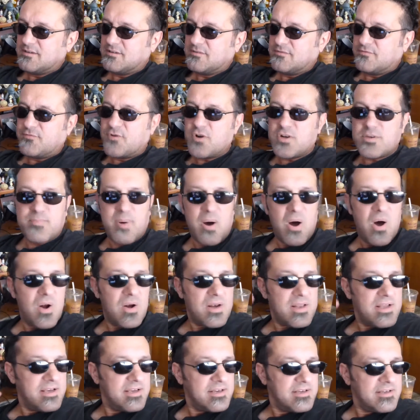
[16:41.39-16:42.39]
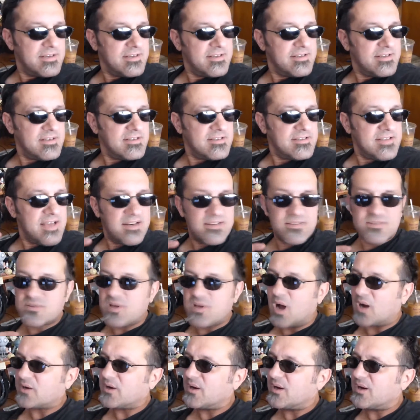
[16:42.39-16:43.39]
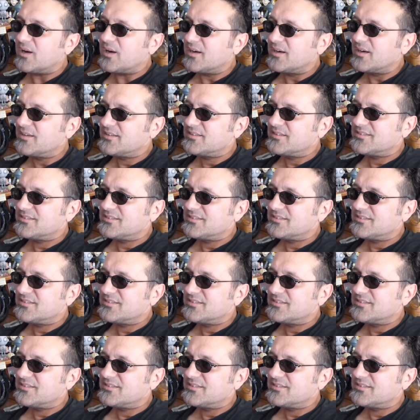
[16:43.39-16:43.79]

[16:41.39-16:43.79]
Football. Isn't that a soccer?